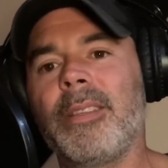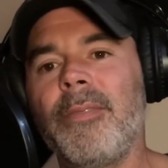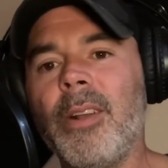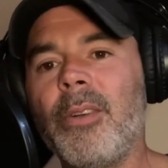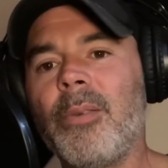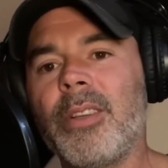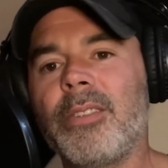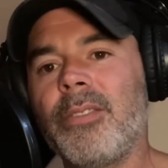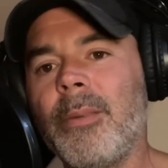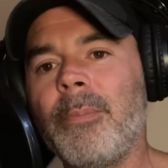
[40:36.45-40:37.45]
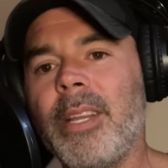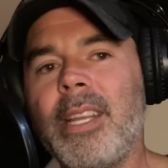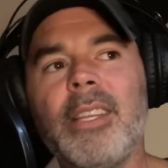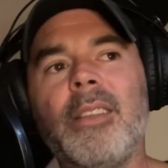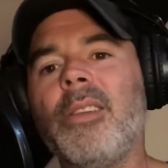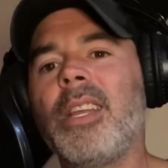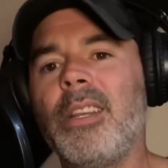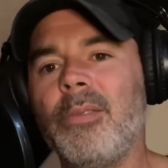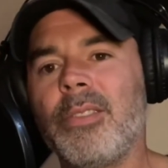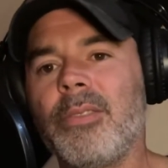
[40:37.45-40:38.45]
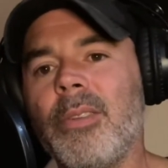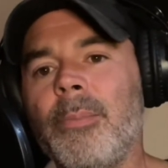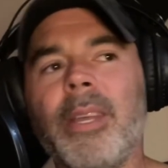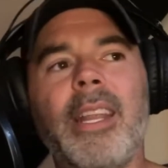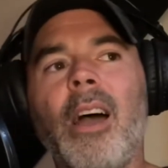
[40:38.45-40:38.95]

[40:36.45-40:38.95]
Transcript: If you don't know what a strip pit is, look into a strip pit.